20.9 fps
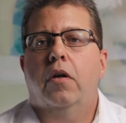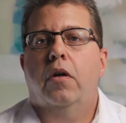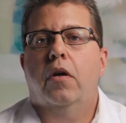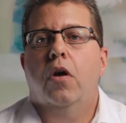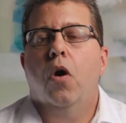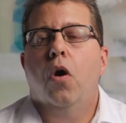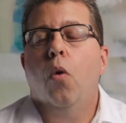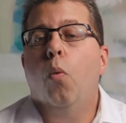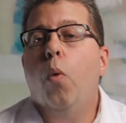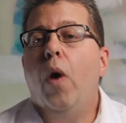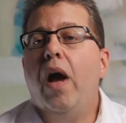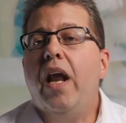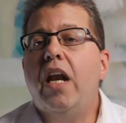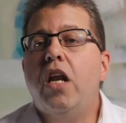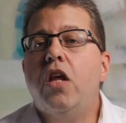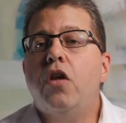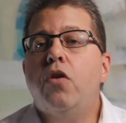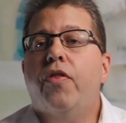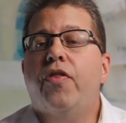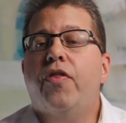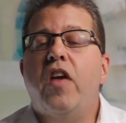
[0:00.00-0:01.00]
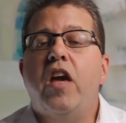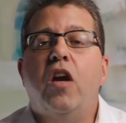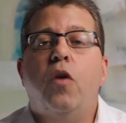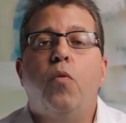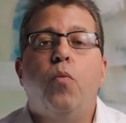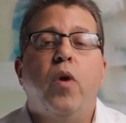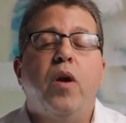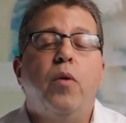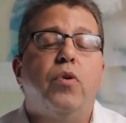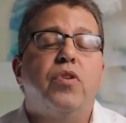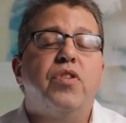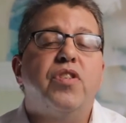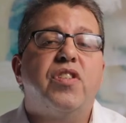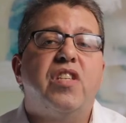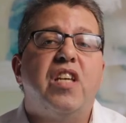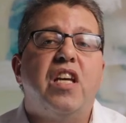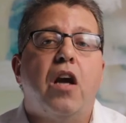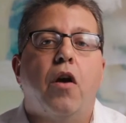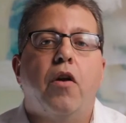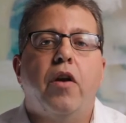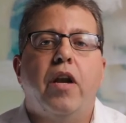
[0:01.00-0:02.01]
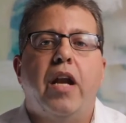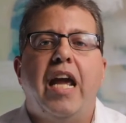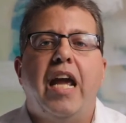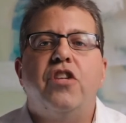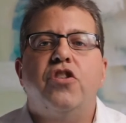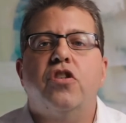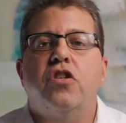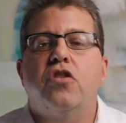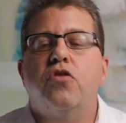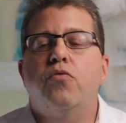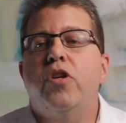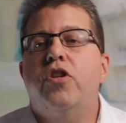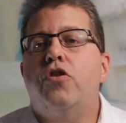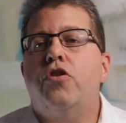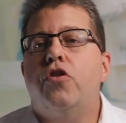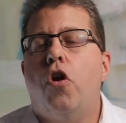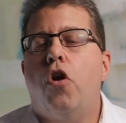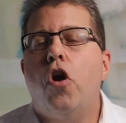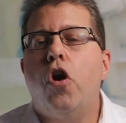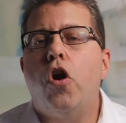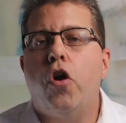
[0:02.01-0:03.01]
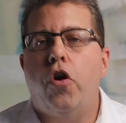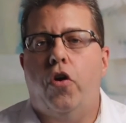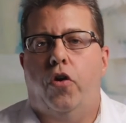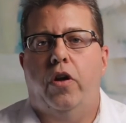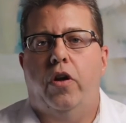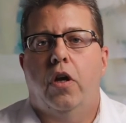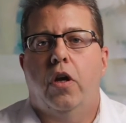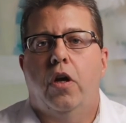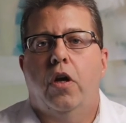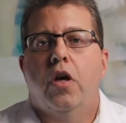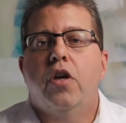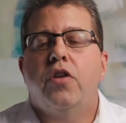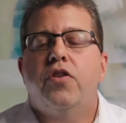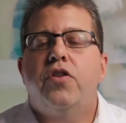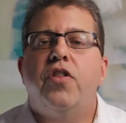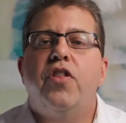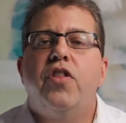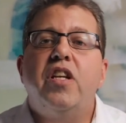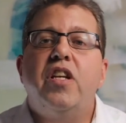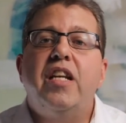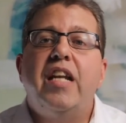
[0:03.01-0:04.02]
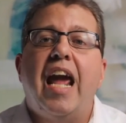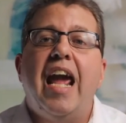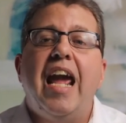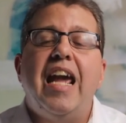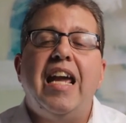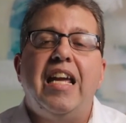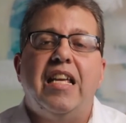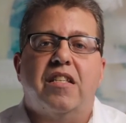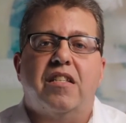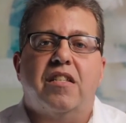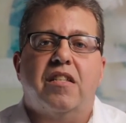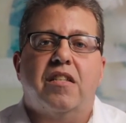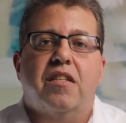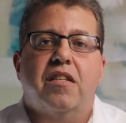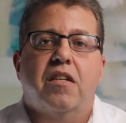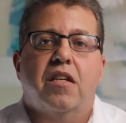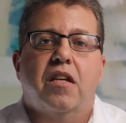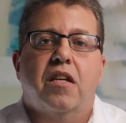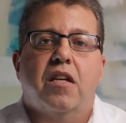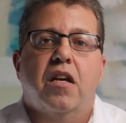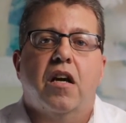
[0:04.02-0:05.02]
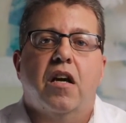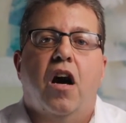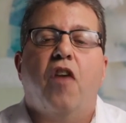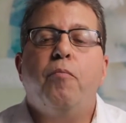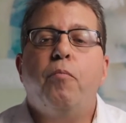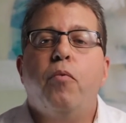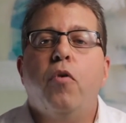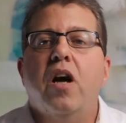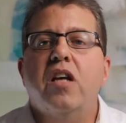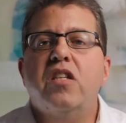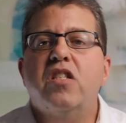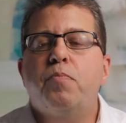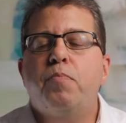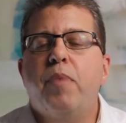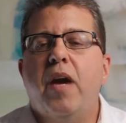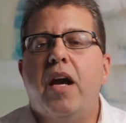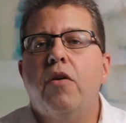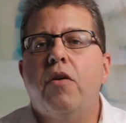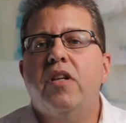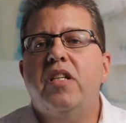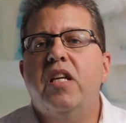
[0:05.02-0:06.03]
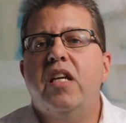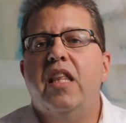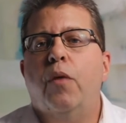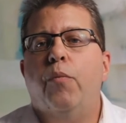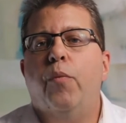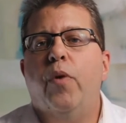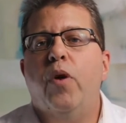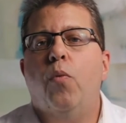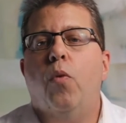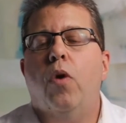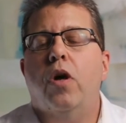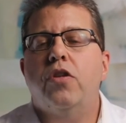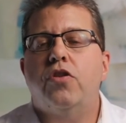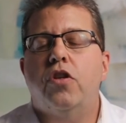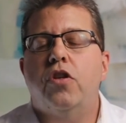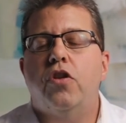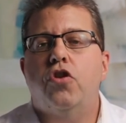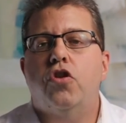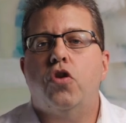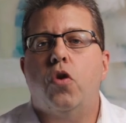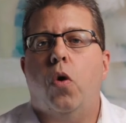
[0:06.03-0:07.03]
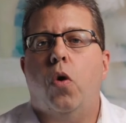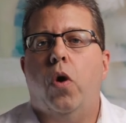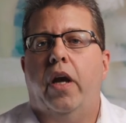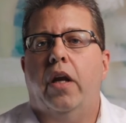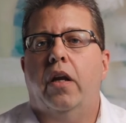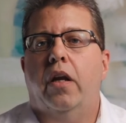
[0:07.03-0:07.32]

When do you think we will see our nation return to the days of prosperity that we once enjoyed?